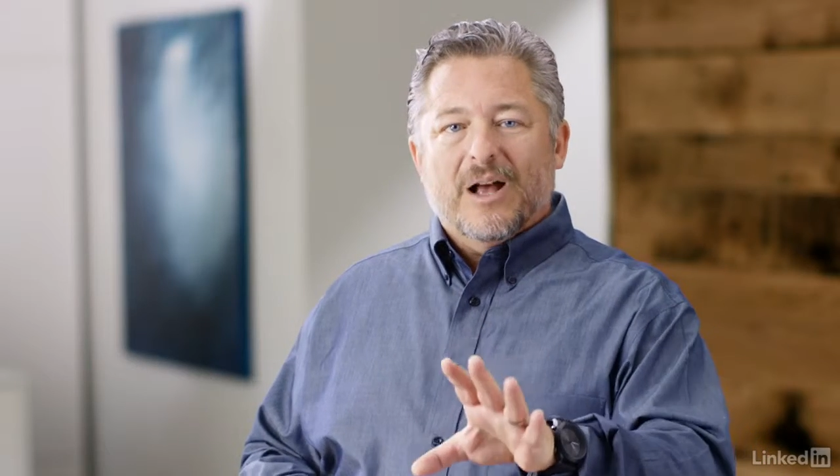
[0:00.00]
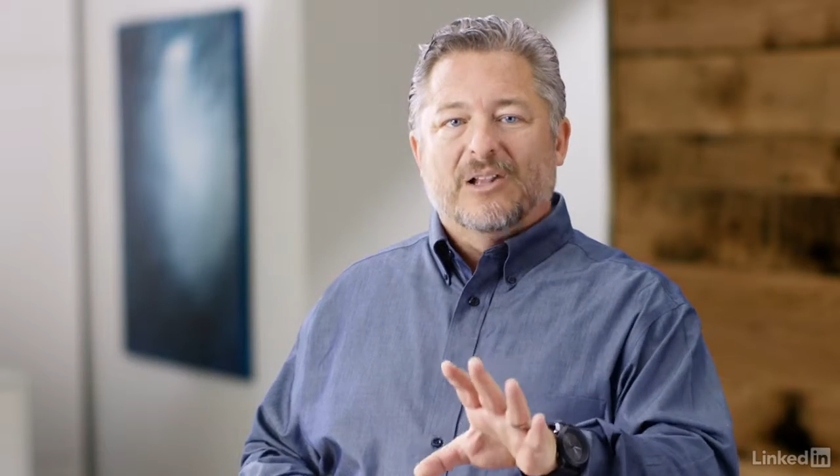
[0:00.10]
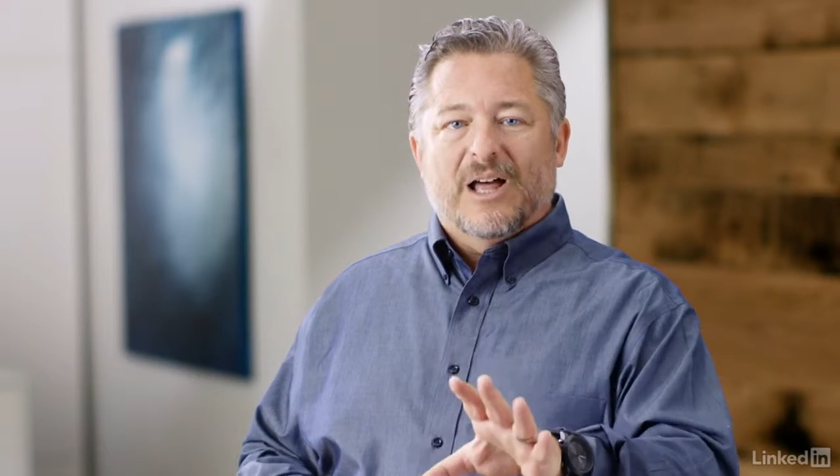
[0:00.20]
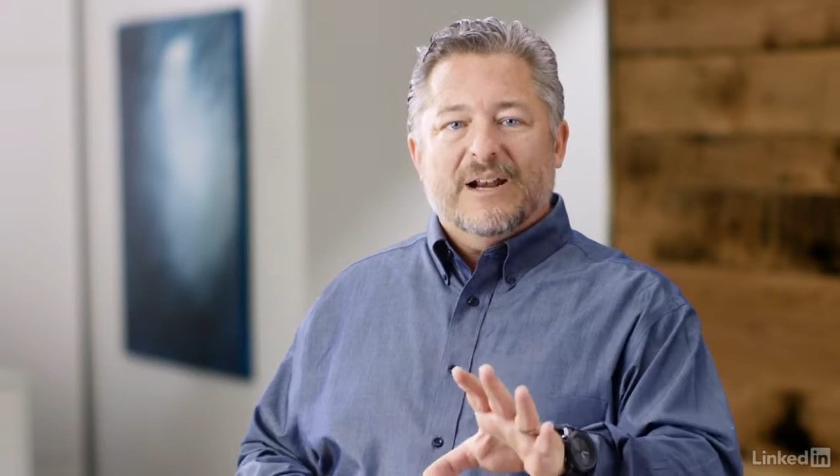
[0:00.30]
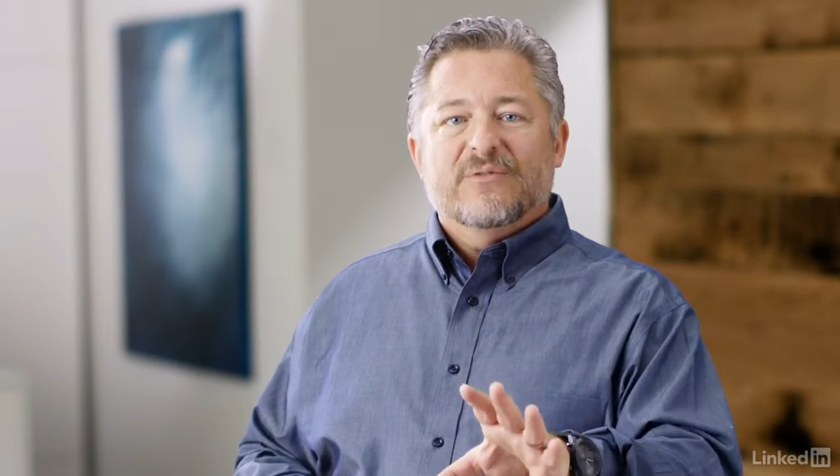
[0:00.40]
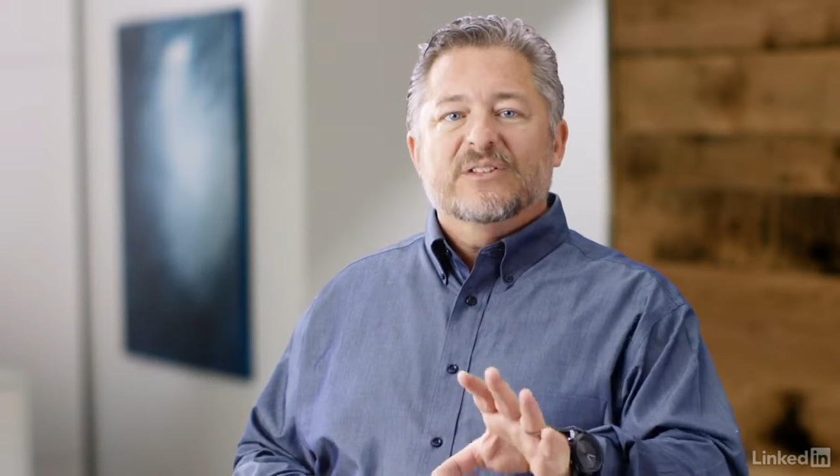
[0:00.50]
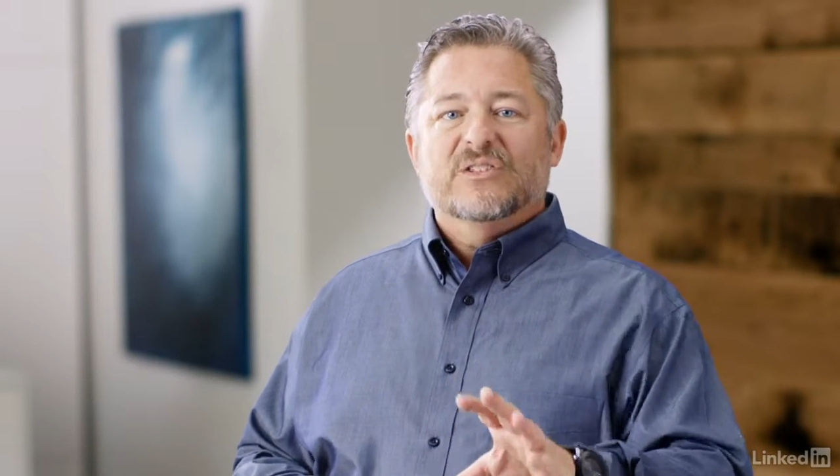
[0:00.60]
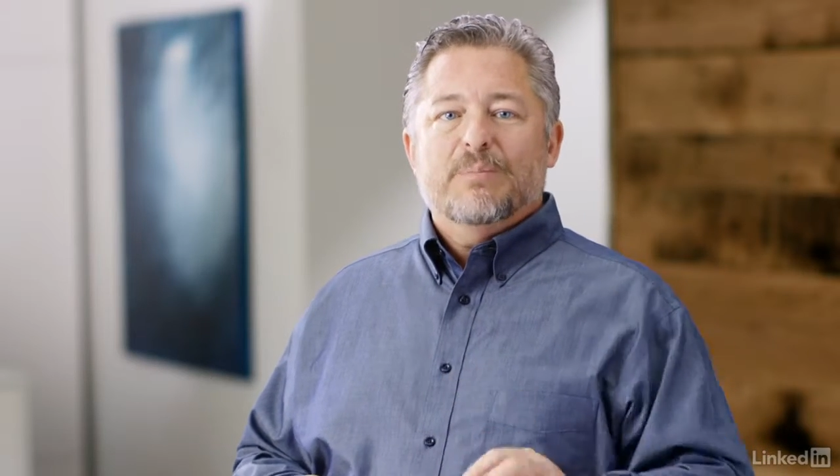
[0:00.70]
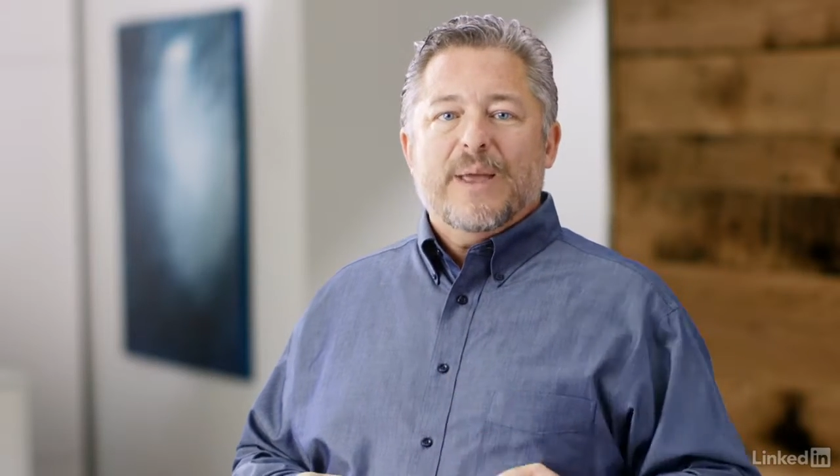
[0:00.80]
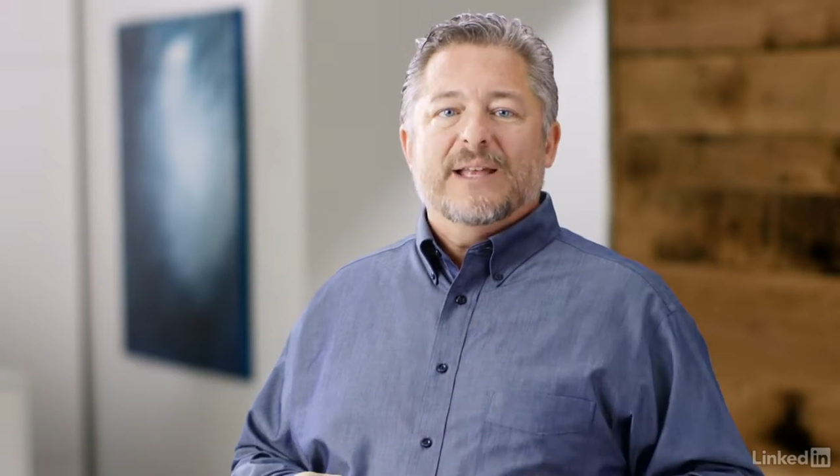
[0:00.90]
a lot of this
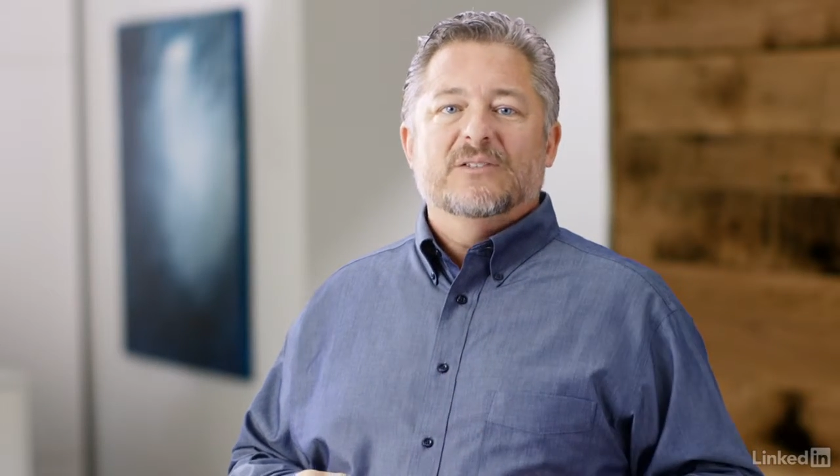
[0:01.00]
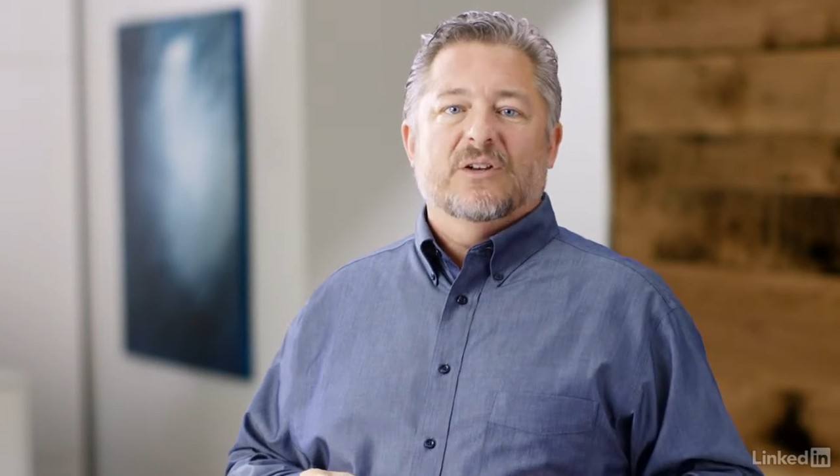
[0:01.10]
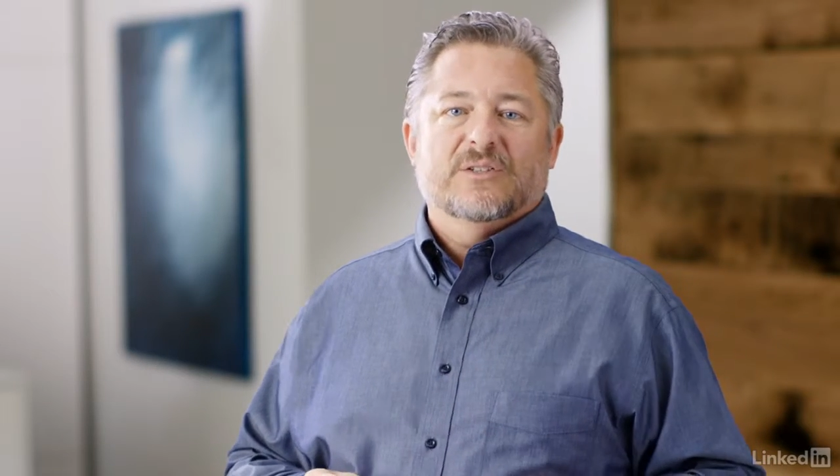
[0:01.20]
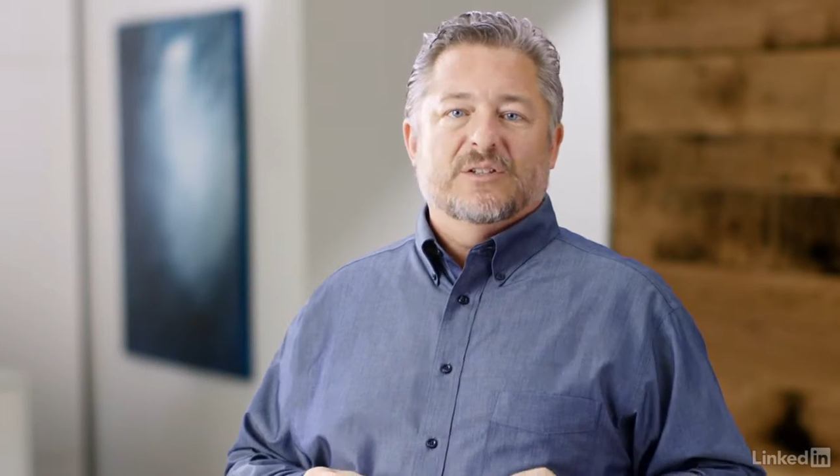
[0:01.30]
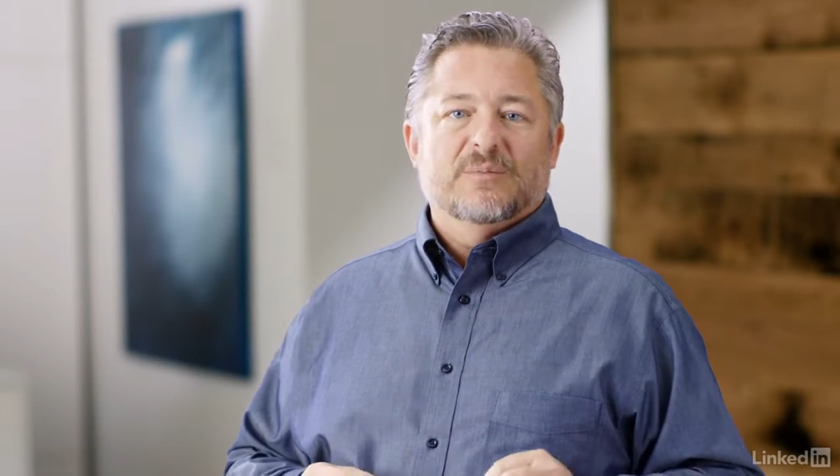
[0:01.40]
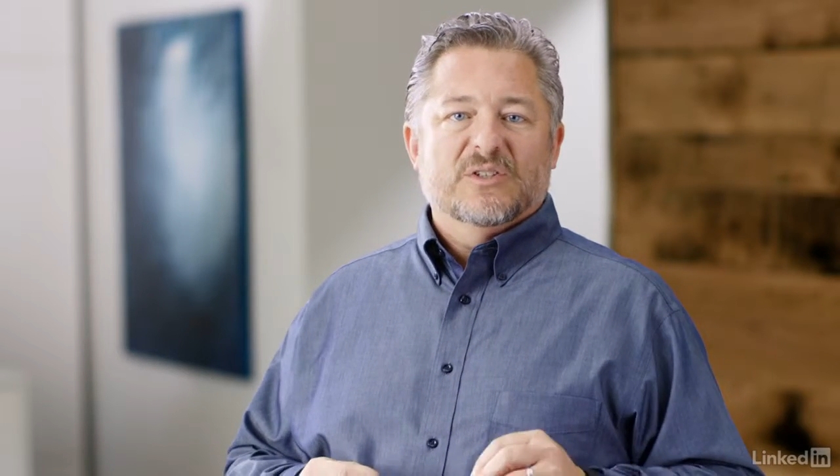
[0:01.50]
depends on some